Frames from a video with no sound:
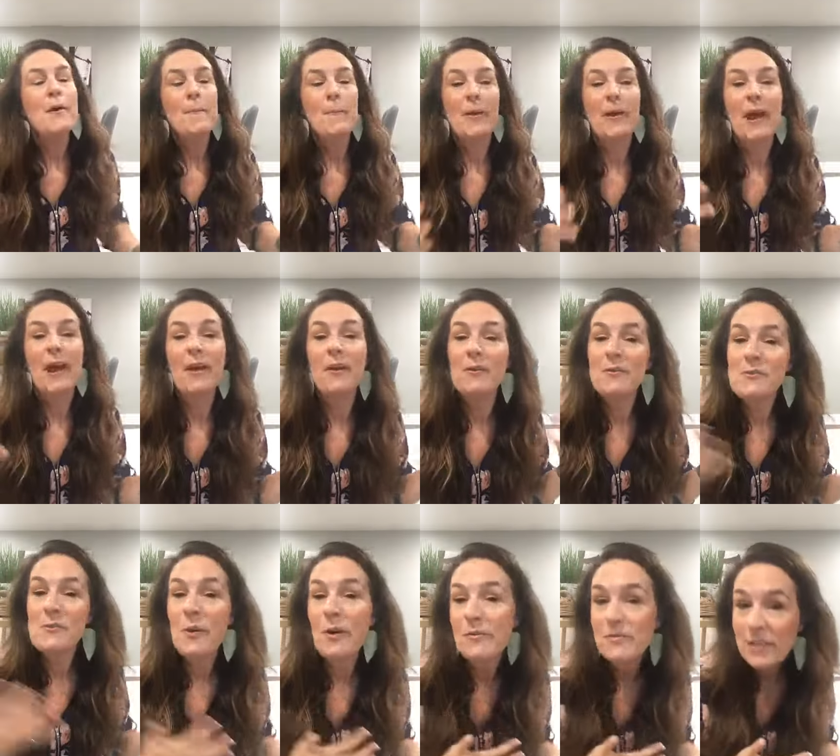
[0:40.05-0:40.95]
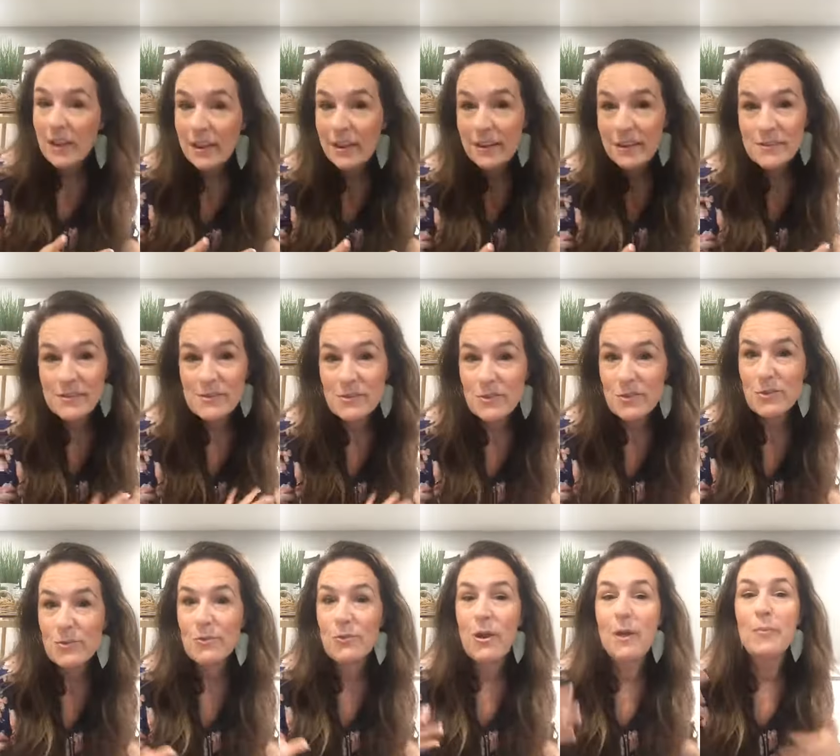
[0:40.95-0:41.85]
But I also have clients
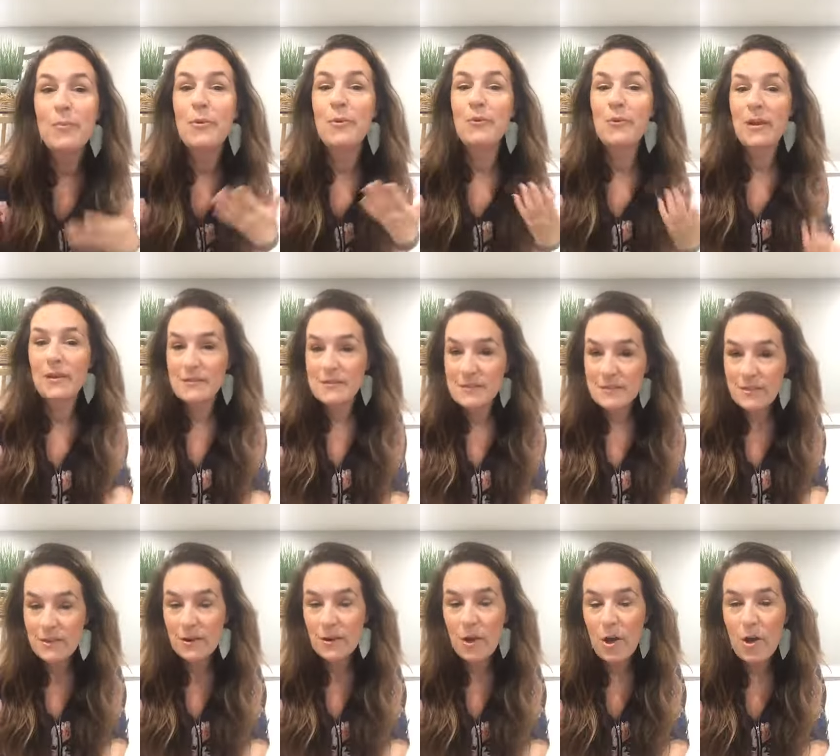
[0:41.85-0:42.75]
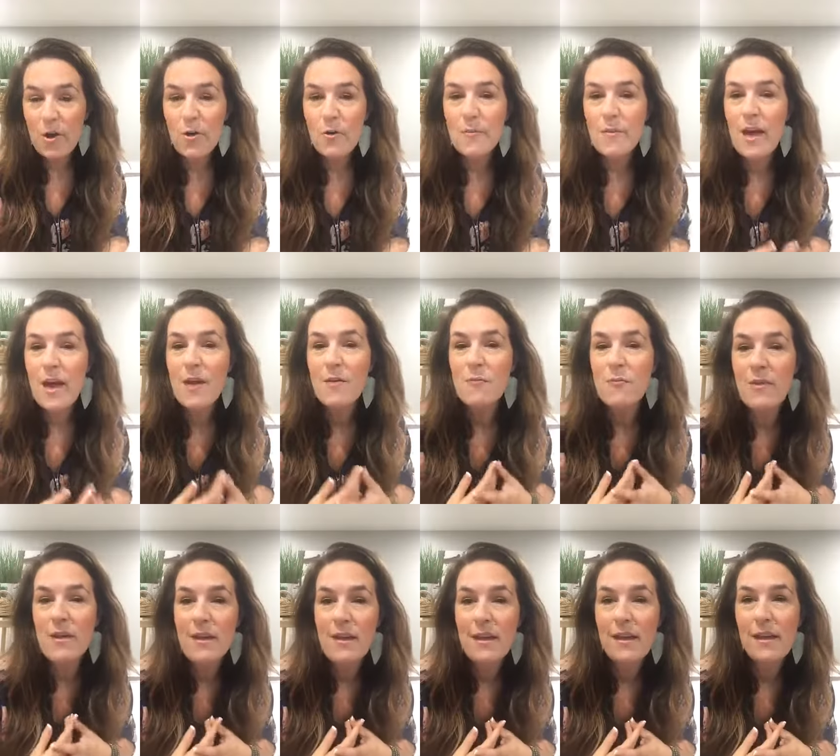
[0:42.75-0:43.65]
who I put rugs in their home and
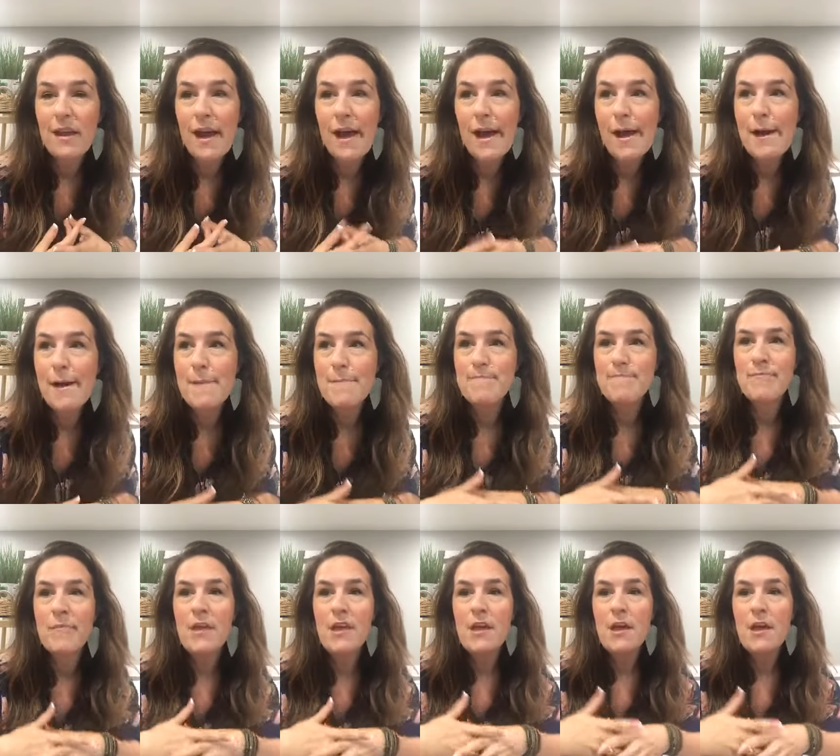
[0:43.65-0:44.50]
we um,